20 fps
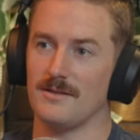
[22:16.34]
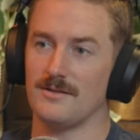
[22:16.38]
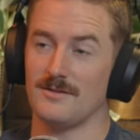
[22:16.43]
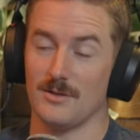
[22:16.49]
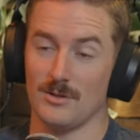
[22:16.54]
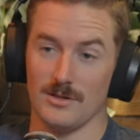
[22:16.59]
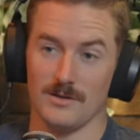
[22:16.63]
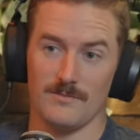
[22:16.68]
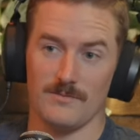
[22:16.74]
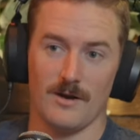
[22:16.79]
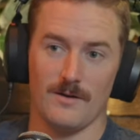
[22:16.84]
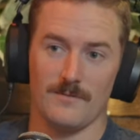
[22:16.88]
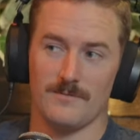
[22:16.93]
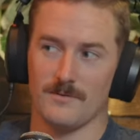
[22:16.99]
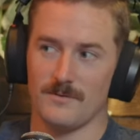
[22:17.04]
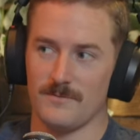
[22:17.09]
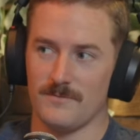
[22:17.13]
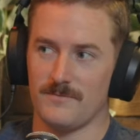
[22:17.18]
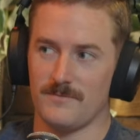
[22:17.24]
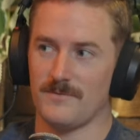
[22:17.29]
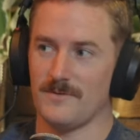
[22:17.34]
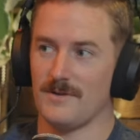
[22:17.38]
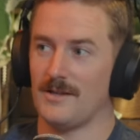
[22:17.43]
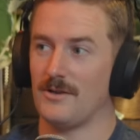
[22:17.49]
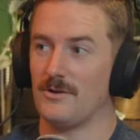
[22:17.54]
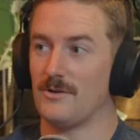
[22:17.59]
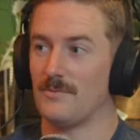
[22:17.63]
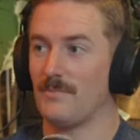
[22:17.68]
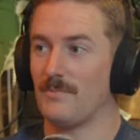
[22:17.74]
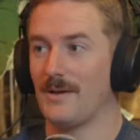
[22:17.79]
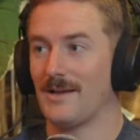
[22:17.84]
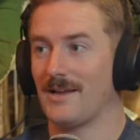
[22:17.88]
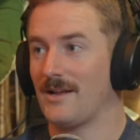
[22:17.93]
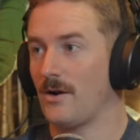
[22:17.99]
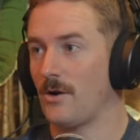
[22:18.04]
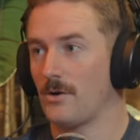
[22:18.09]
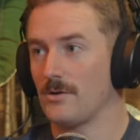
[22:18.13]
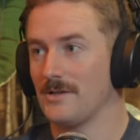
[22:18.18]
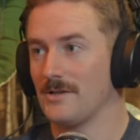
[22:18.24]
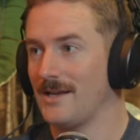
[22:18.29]
to live off of and you're making
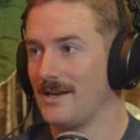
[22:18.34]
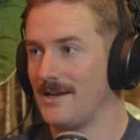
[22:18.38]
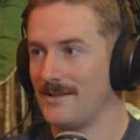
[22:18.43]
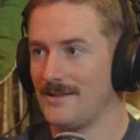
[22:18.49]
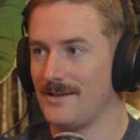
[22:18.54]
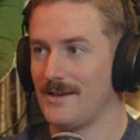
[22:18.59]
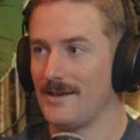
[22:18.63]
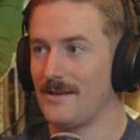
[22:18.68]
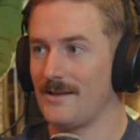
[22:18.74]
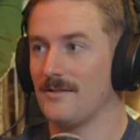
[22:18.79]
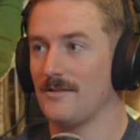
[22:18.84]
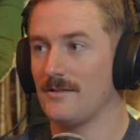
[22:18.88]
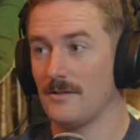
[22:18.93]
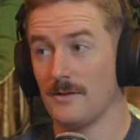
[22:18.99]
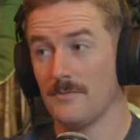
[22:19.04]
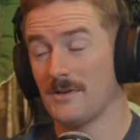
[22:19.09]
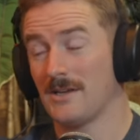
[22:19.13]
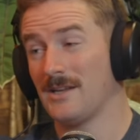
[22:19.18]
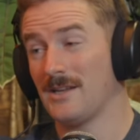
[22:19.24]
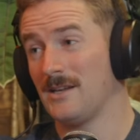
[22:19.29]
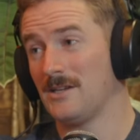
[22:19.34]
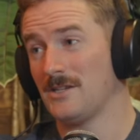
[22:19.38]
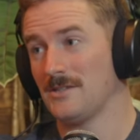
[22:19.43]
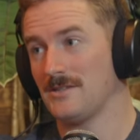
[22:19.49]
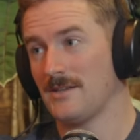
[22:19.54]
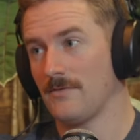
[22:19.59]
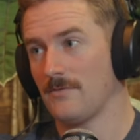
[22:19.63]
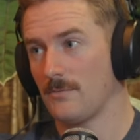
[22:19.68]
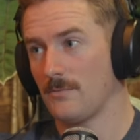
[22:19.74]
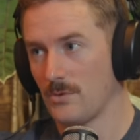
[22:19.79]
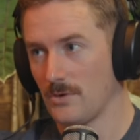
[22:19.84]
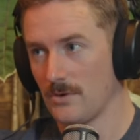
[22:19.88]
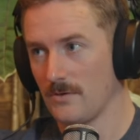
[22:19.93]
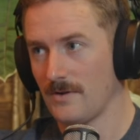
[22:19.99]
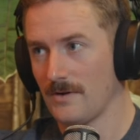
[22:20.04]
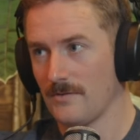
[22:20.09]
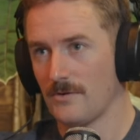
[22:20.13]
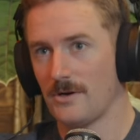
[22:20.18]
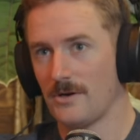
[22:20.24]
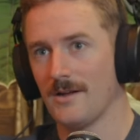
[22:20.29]
hardly anything. The living conditions have improved,
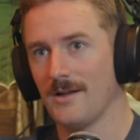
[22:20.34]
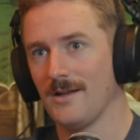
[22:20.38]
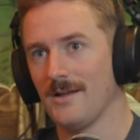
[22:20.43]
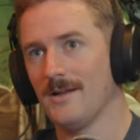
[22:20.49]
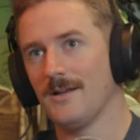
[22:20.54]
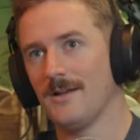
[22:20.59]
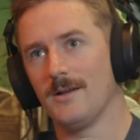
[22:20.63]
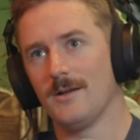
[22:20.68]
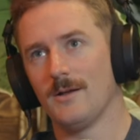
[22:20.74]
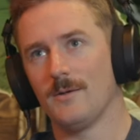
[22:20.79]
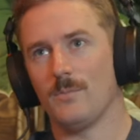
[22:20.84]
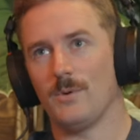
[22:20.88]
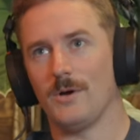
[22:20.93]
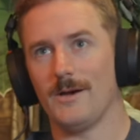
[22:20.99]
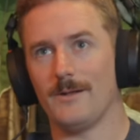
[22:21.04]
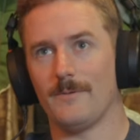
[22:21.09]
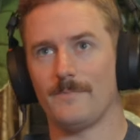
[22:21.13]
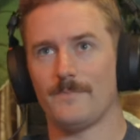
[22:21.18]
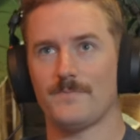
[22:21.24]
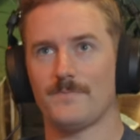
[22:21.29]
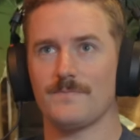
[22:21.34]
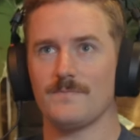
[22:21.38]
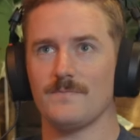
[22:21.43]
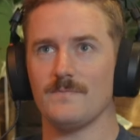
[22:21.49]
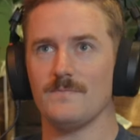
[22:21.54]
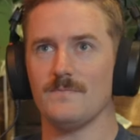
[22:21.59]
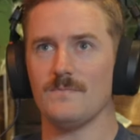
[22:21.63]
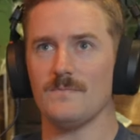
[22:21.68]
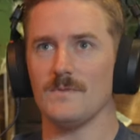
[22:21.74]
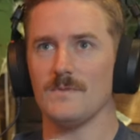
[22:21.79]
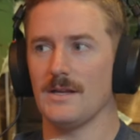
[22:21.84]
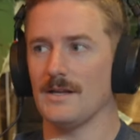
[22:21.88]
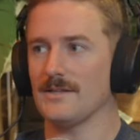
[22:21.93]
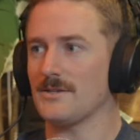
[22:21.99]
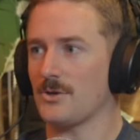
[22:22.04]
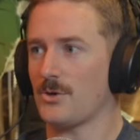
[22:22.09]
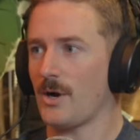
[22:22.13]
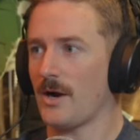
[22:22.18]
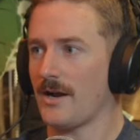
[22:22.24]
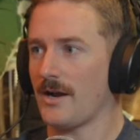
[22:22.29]
I've heard, but it's a
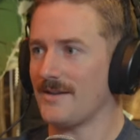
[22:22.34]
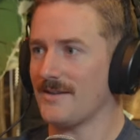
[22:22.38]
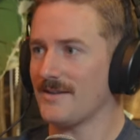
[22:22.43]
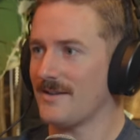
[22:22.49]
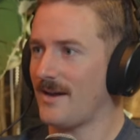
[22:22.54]
grind.